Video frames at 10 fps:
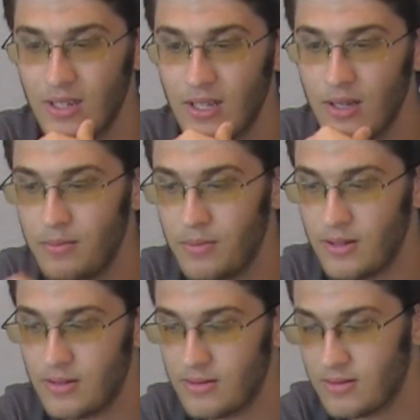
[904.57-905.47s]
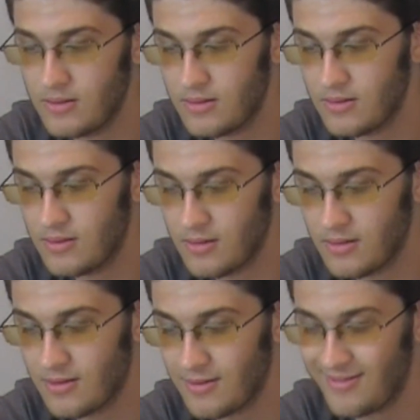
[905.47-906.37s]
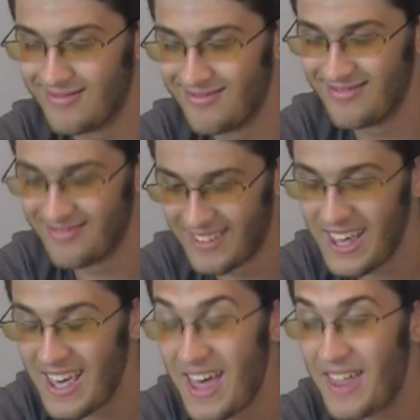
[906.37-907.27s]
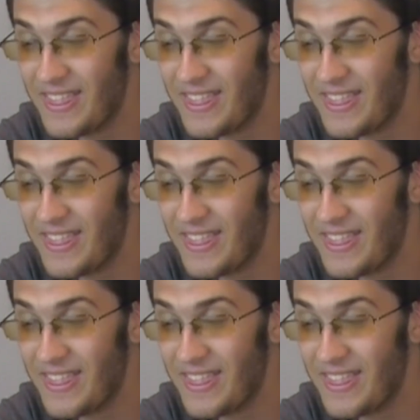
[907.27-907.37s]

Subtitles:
Except for First Class, he wasn't there.